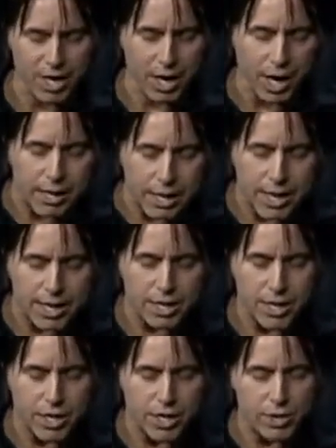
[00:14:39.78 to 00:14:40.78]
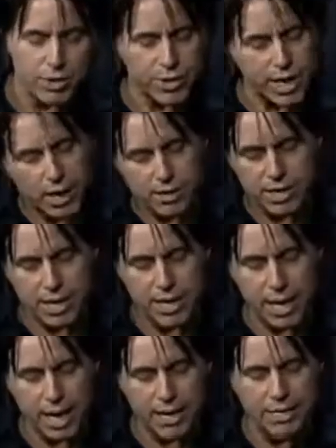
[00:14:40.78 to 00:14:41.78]
Unlike
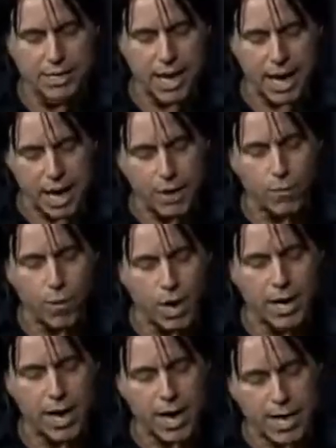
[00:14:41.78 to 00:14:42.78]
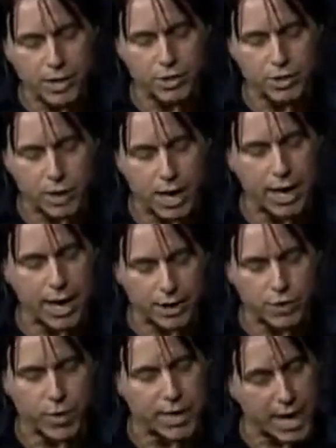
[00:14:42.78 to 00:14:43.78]
2009's
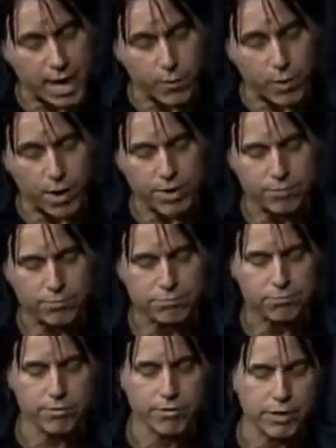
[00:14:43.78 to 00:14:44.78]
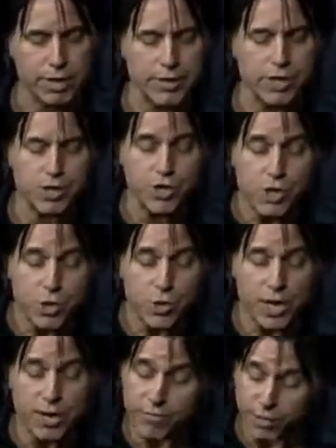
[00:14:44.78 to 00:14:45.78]
H1N1, this new
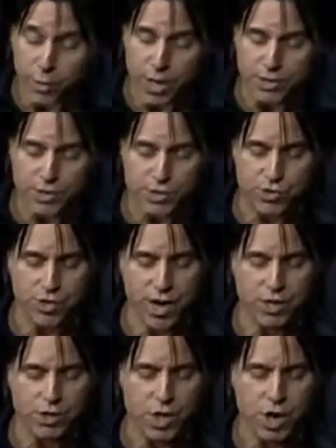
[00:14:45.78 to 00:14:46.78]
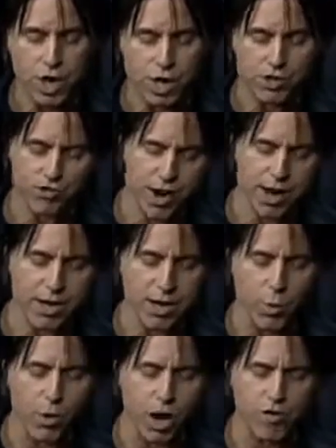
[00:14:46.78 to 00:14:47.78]
influenza strain
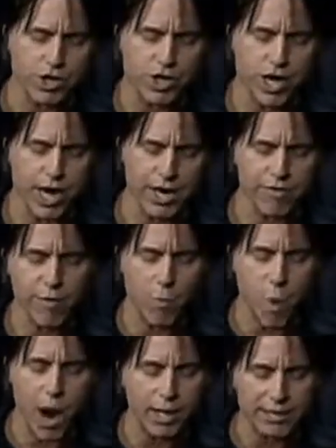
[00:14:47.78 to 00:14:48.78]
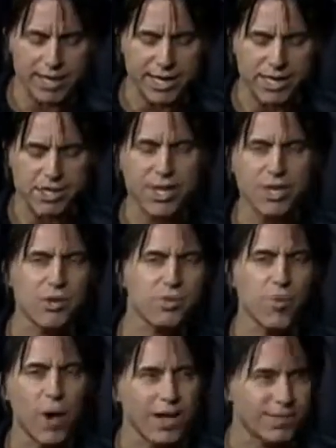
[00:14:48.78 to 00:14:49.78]
originating from wild geese. They use
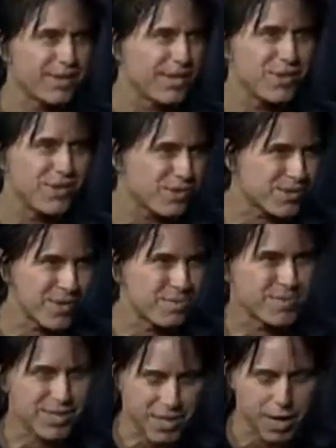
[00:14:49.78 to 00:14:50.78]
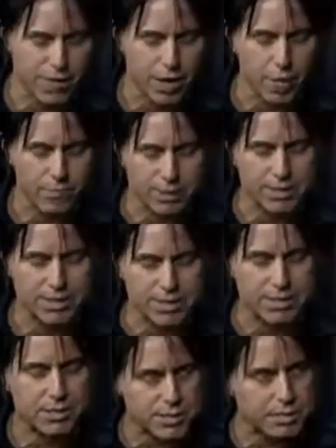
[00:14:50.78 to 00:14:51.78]
some scenario, but this
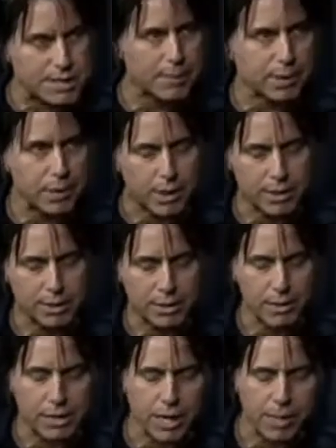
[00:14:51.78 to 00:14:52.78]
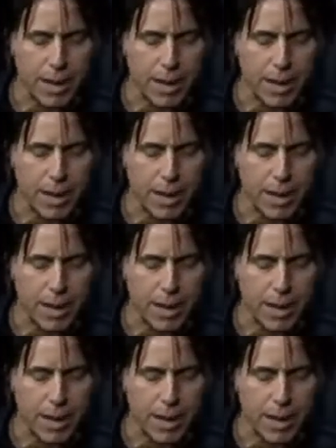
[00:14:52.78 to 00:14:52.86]
is Ebola they're talking about.